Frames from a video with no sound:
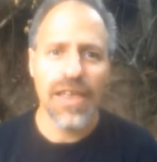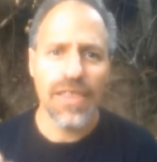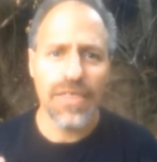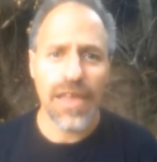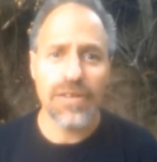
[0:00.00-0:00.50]

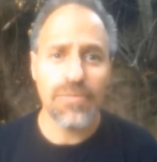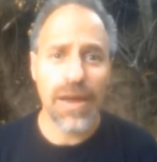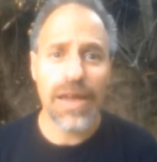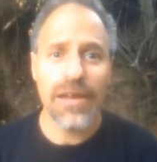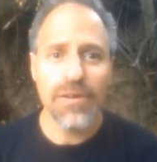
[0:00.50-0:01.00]
That way
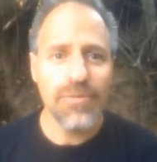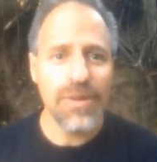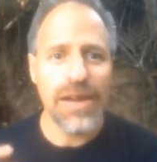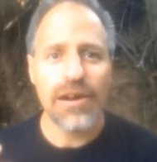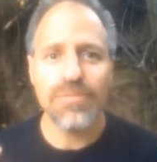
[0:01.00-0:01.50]
we
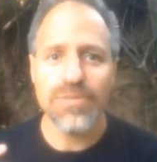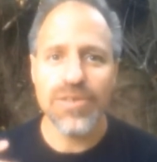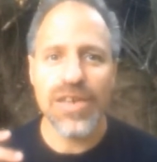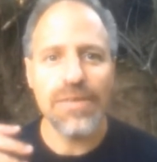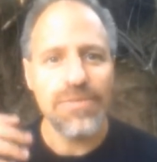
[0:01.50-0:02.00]
help to
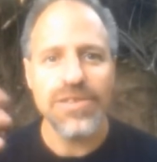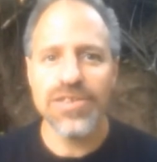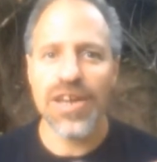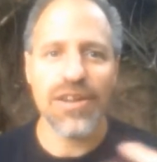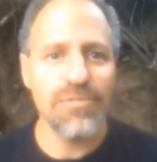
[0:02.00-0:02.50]
keep this
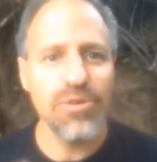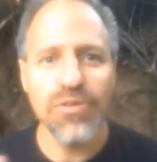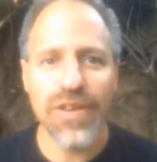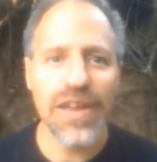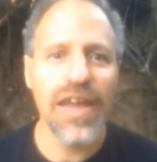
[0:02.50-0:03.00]
channel
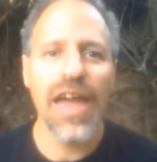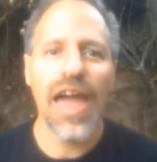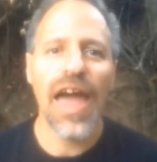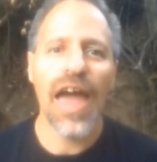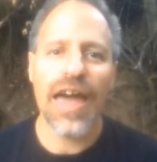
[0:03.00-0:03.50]
moving
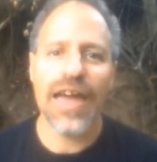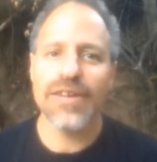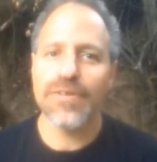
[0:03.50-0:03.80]
and